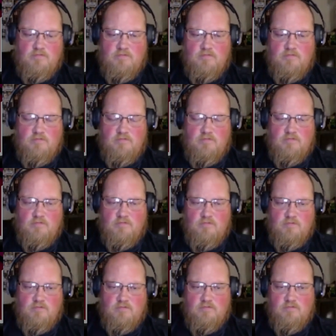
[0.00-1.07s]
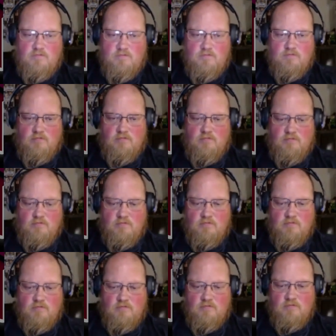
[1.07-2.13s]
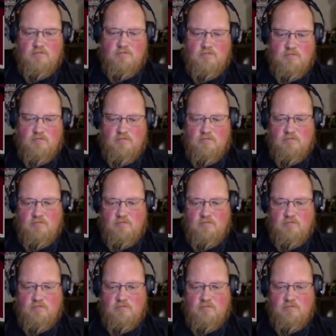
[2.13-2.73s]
(silent)